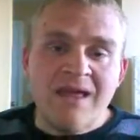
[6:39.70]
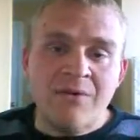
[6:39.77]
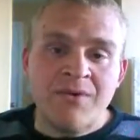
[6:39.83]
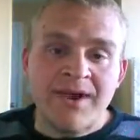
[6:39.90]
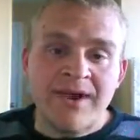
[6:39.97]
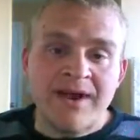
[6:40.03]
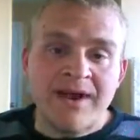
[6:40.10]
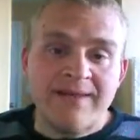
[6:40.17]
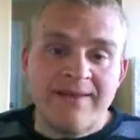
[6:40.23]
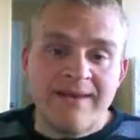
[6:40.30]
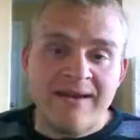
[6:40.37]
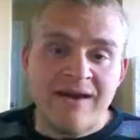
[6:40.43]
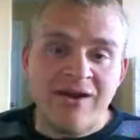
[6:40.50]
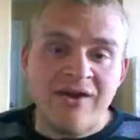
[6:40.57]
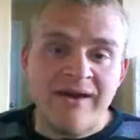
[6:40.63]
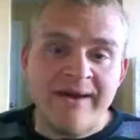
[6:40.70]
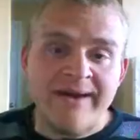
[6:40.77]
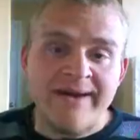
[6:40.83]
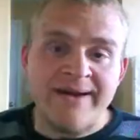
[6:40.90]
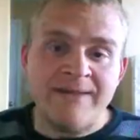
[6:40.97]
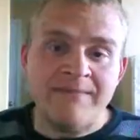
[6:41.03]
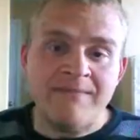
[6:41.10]
And when I got there,
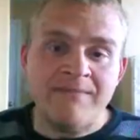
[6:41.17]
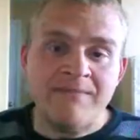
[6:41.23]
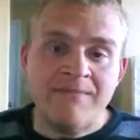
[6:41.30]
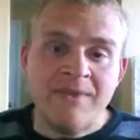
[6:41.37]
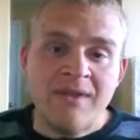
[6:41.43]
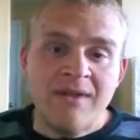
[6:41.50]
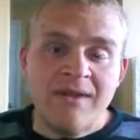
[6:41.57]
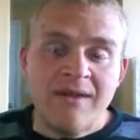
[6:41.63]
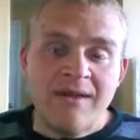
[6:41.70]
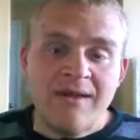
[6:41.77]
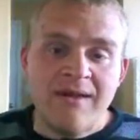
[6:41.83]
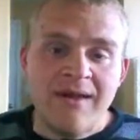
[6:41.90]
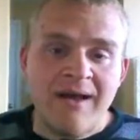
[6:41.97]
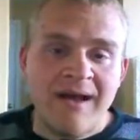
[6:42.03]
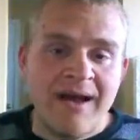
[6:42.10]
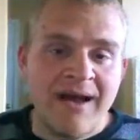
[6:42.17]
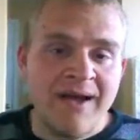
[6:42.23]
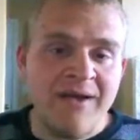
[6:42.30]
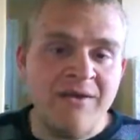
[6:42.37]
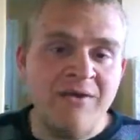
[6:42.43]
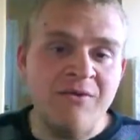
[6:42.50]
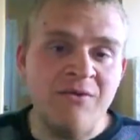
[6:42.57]

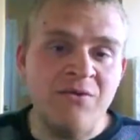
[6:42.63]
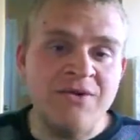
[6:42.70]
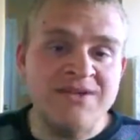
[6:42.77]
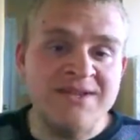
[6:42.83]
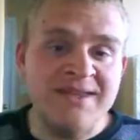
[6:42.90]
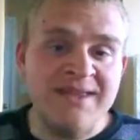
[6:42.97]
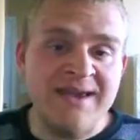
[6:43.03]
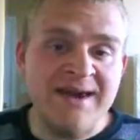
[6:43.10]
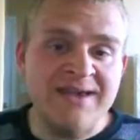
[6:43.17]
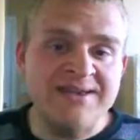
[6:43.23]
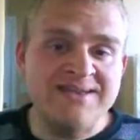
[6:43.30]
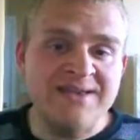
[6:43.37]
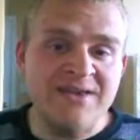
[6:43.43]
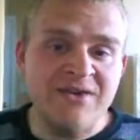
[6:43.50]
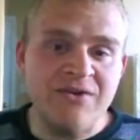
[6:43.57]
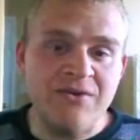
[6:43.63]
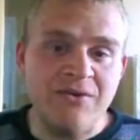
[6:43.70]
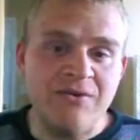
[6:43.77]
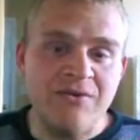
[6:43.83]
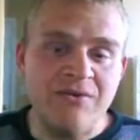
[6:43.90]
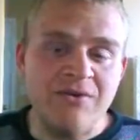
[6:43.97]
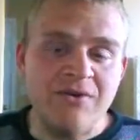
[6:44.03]
I was in the ICU
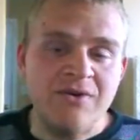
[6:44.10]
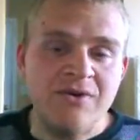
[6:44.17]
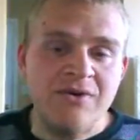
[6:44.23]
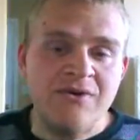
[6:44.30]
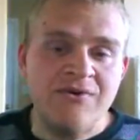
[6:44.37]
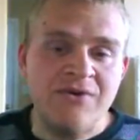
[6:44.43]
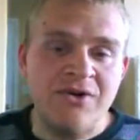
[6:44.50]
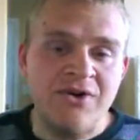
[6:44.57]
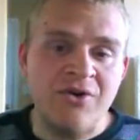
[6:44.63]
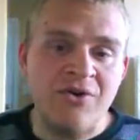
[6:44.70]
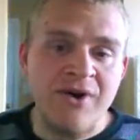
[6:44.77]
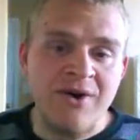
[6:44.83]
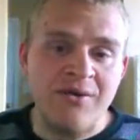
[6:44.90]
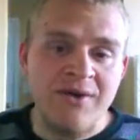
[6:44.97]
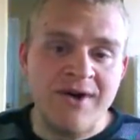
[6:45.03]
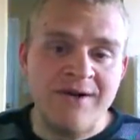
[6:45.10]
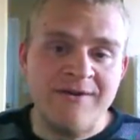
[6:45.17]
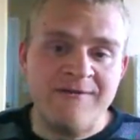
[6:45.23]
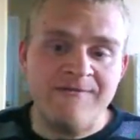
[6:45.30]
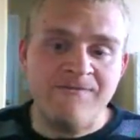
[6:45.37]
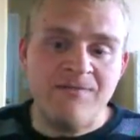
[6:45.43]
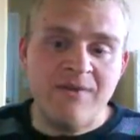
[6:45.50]
for quite a while.